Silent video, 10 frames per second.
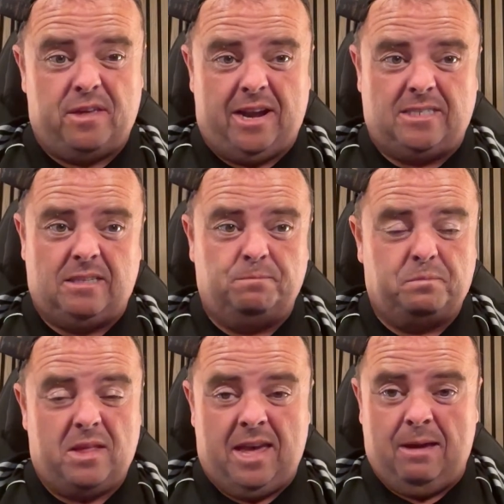there isn't,
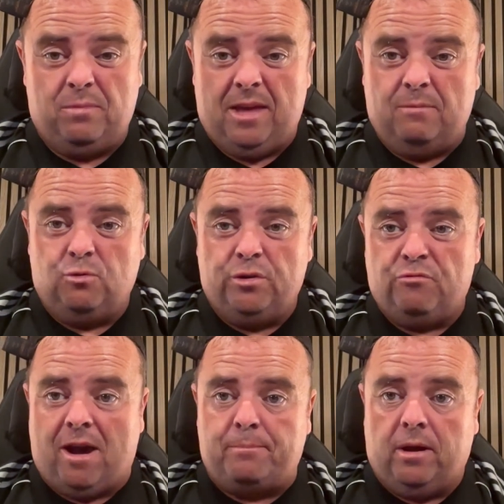then I'm going to
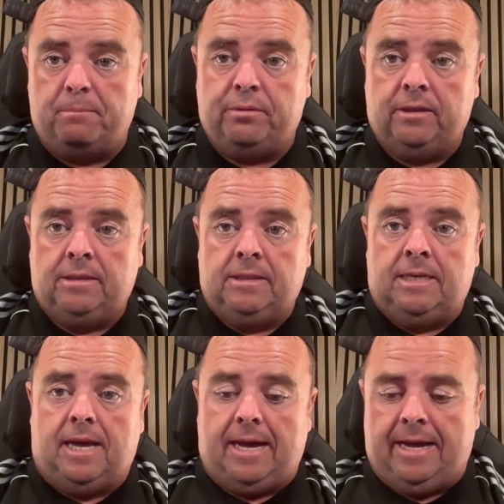wrap up
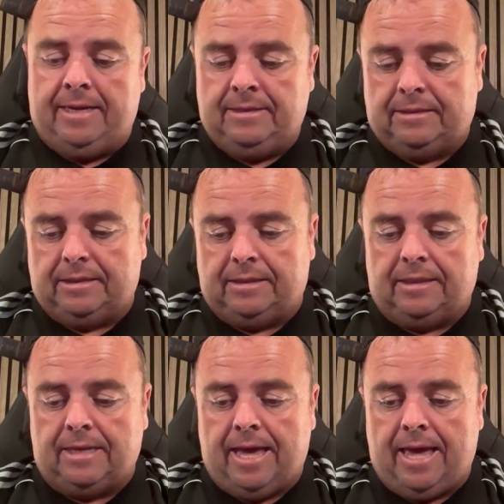and
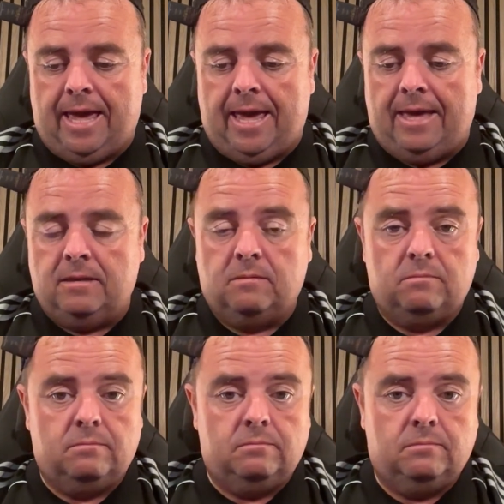
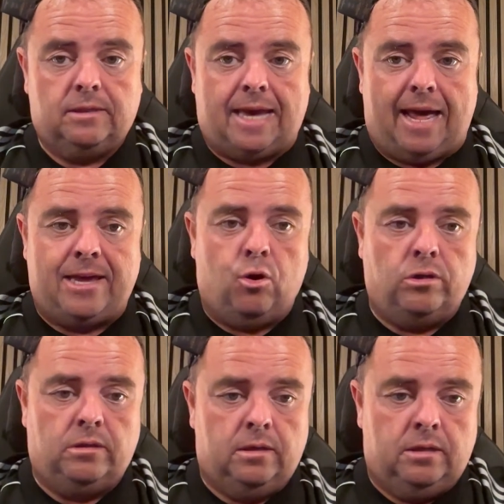carry
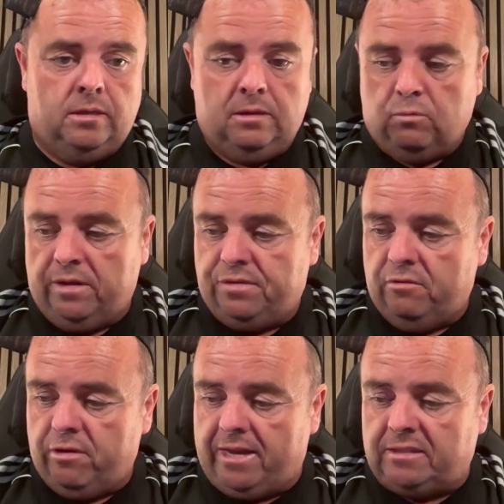on with
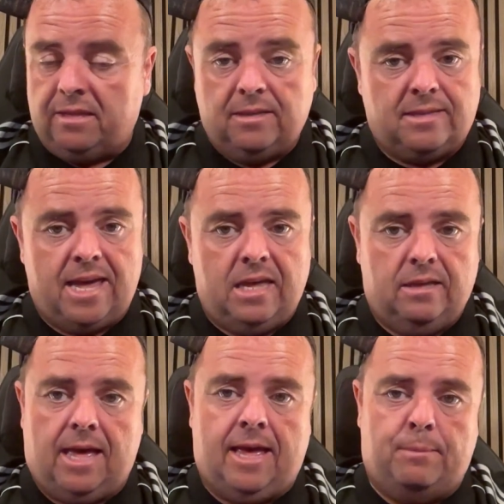the rest of the day.
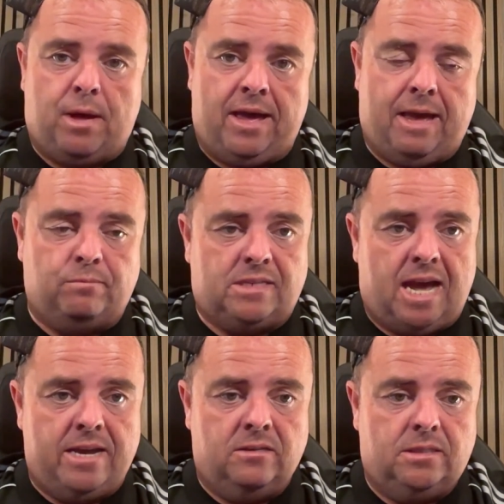I am
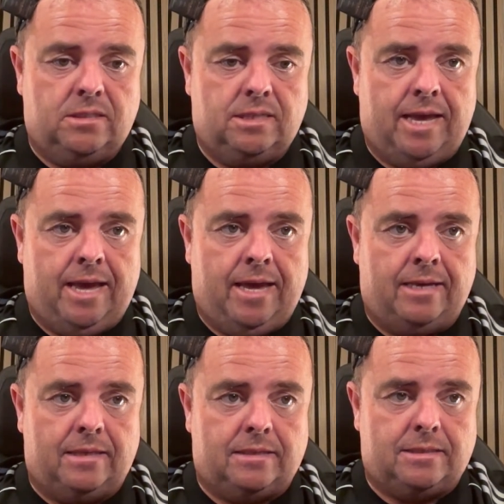tired.
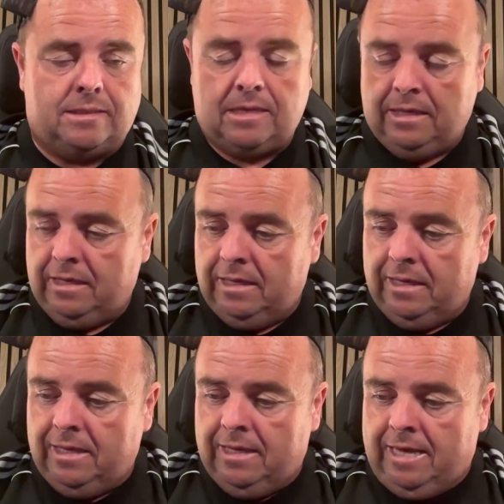It's
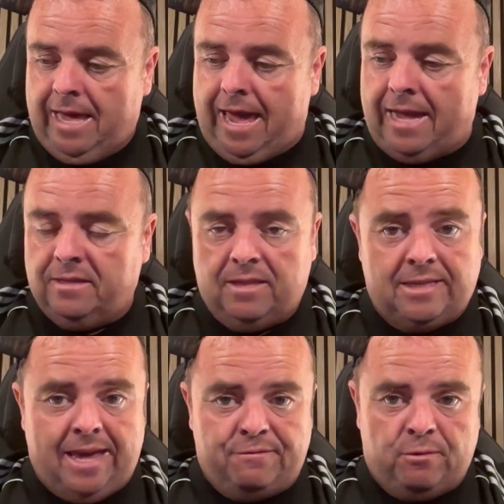end of the
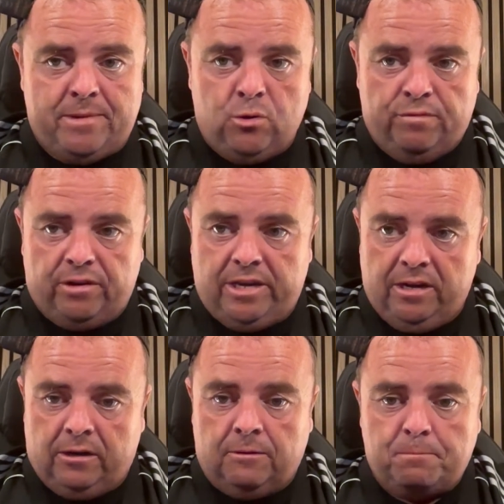day for me over
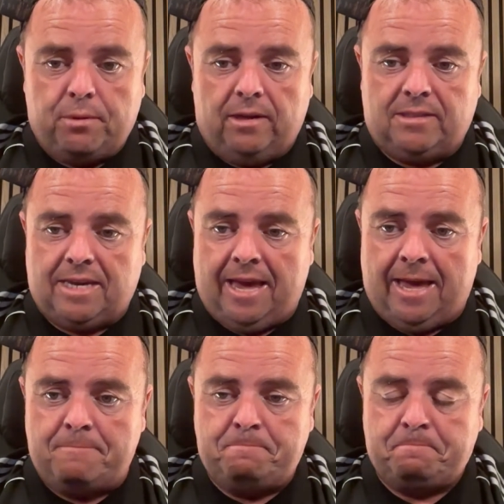here, but
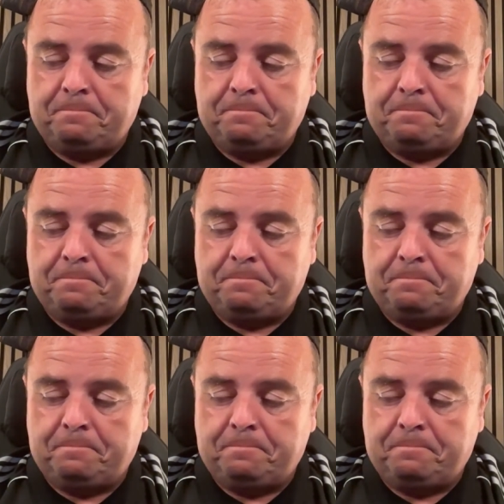I've